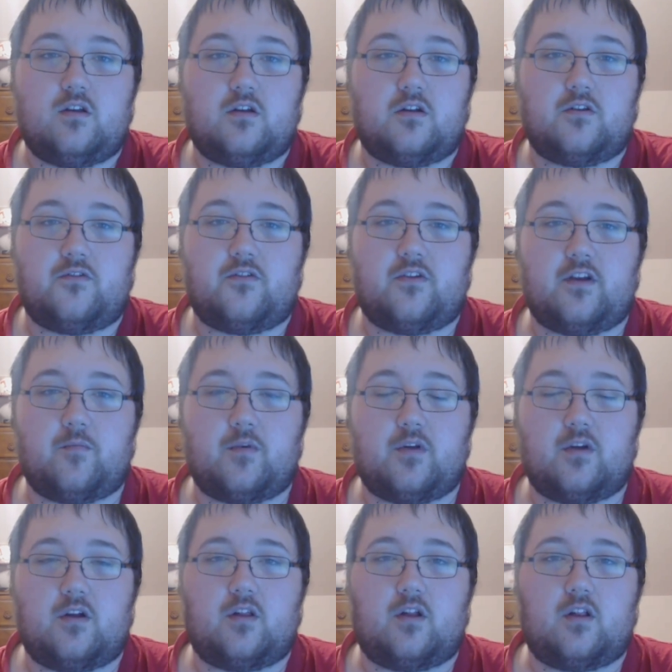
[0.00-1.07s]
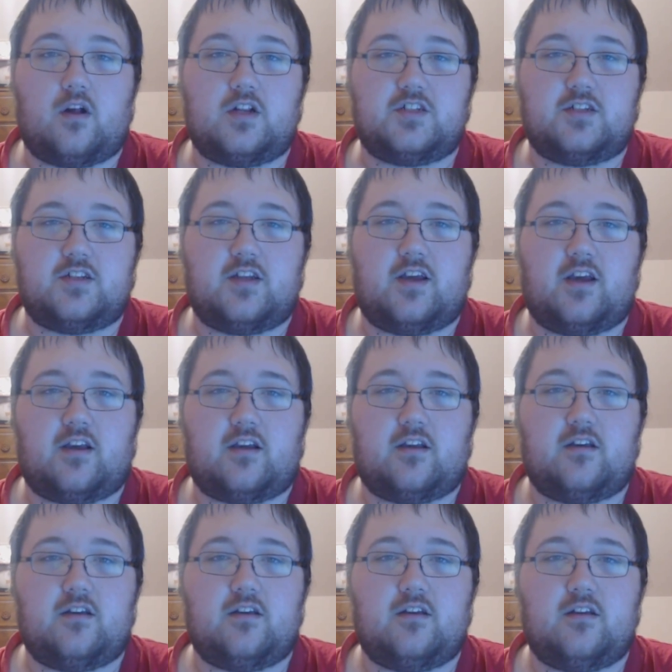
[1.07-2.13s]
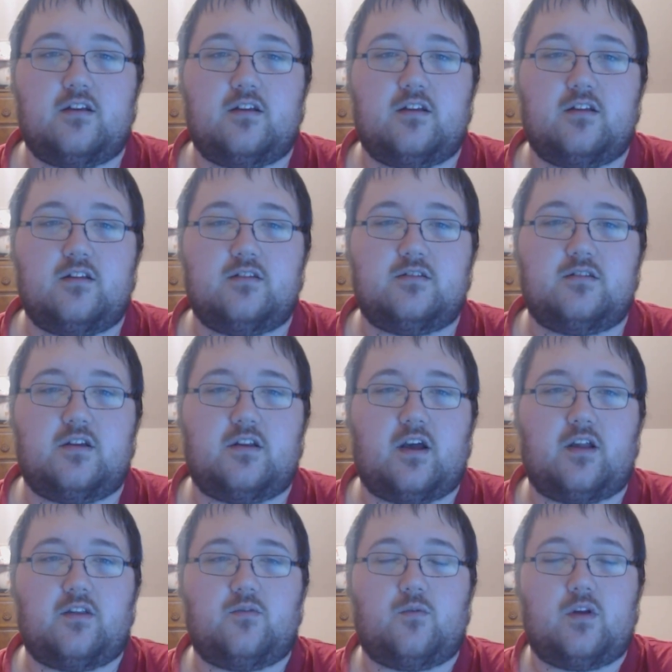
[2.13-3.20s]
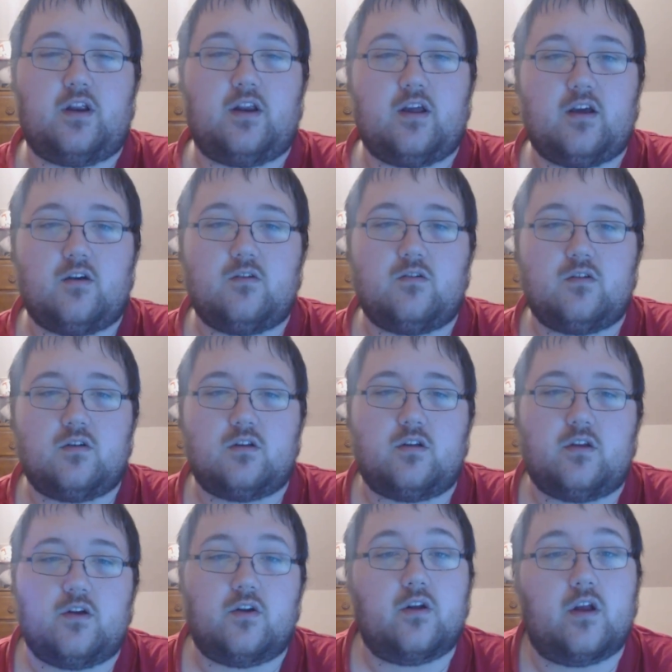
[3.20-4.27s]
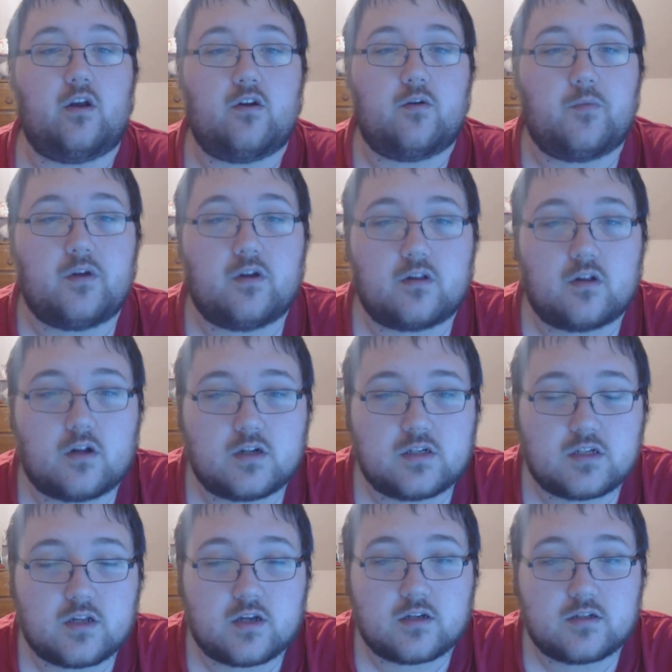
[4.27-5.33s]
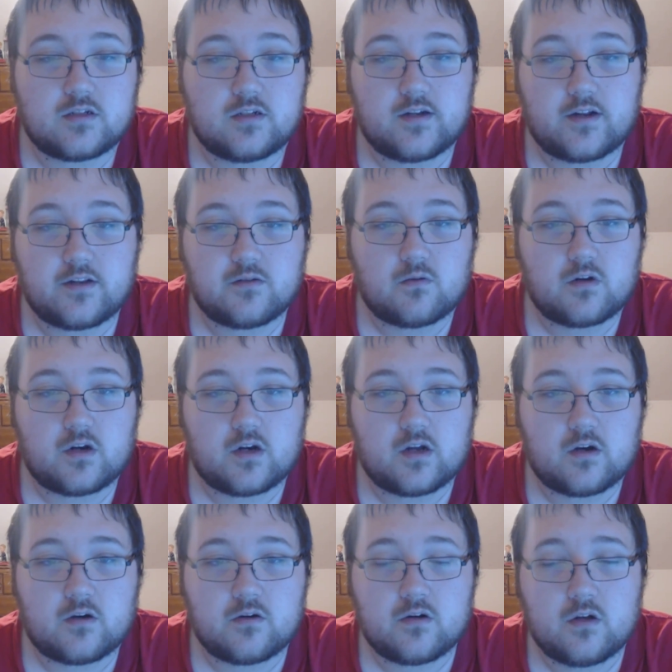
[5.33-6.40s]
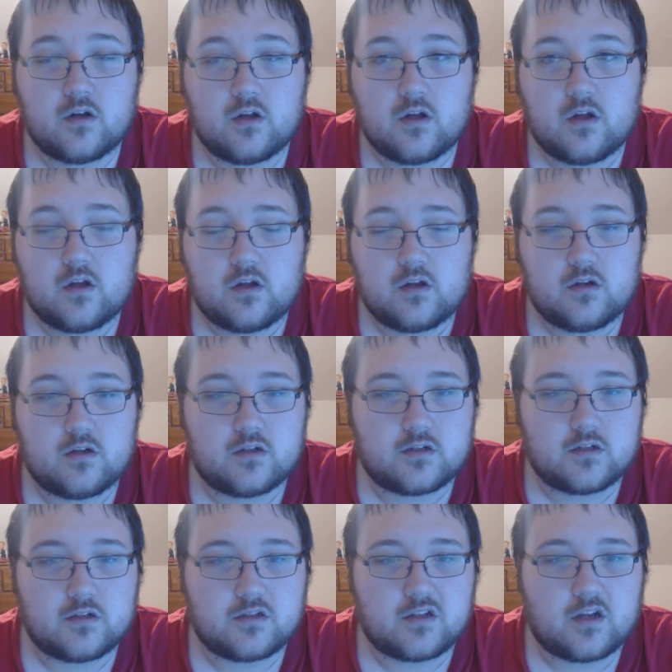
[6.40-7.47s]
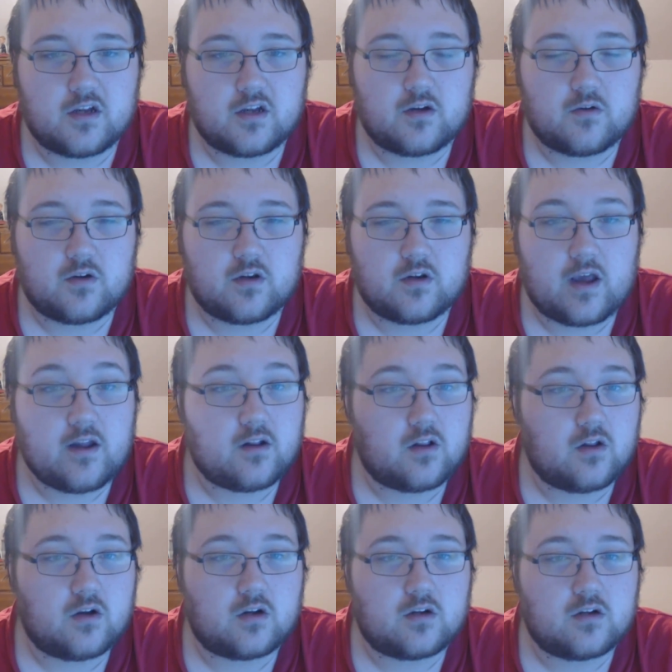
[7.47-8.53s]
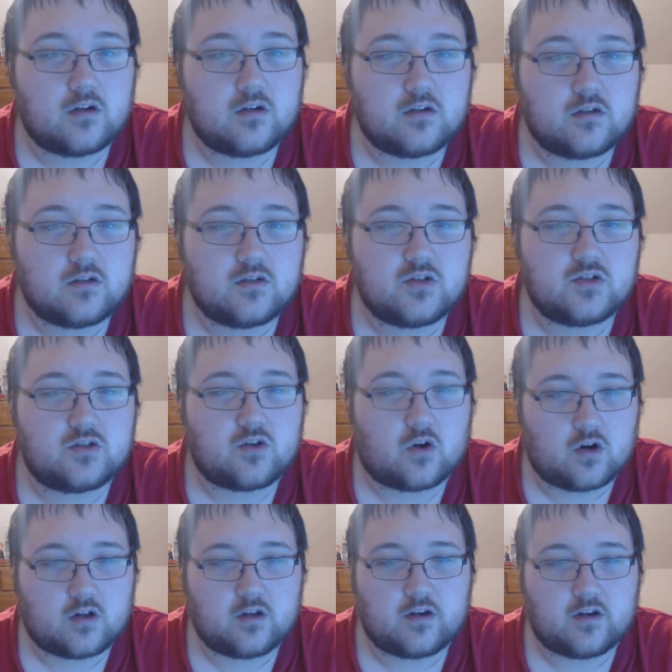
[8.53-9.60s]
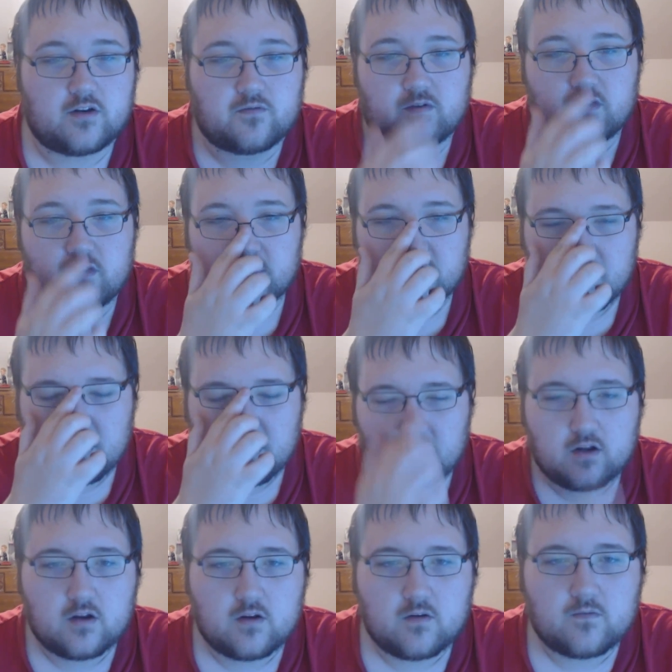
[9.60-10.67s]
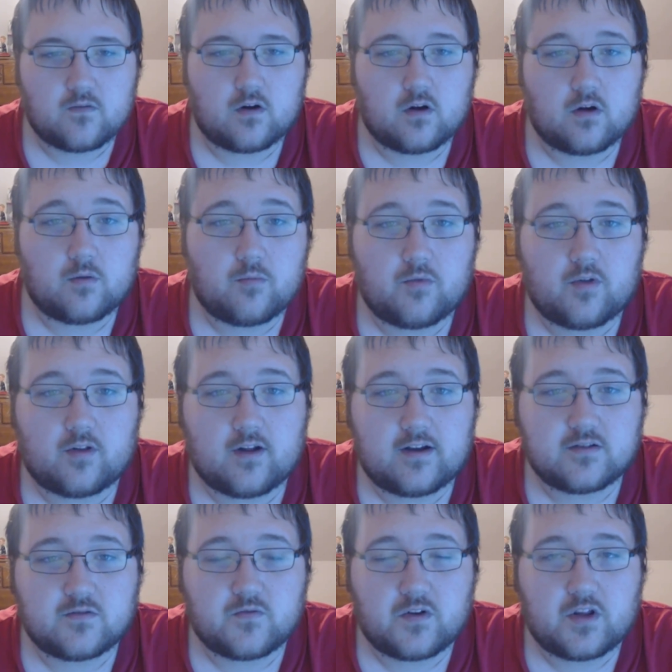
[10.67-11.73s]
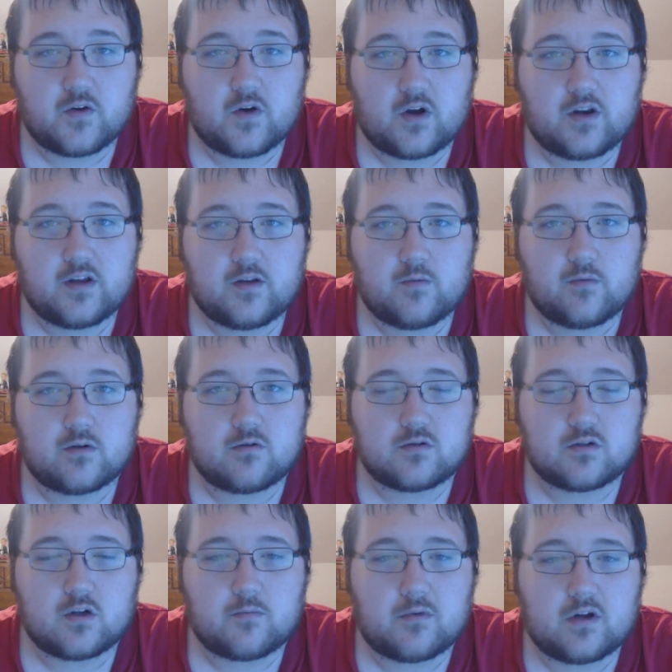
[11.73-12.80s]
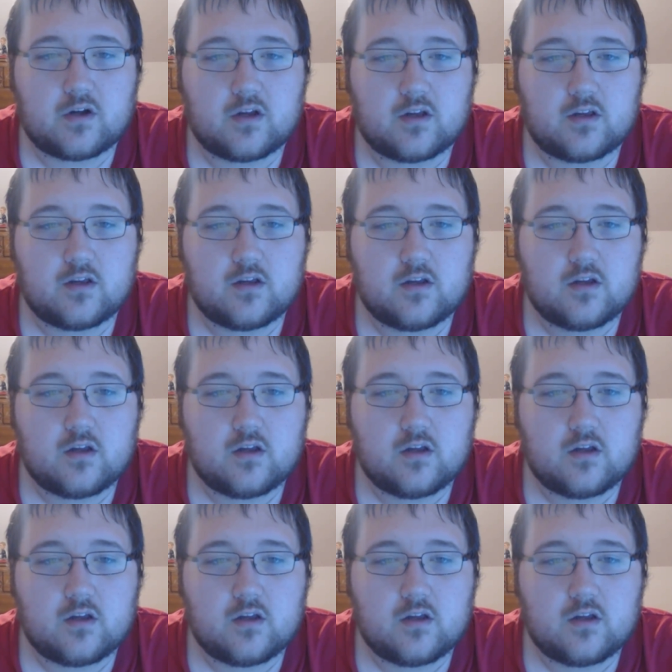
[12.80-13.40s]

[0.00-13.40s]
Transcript: You're seeing me on the Logitech C920 now. You're hearing me on the Logitech C920 now. It should sound and look starkly different from the last video I did, which was on my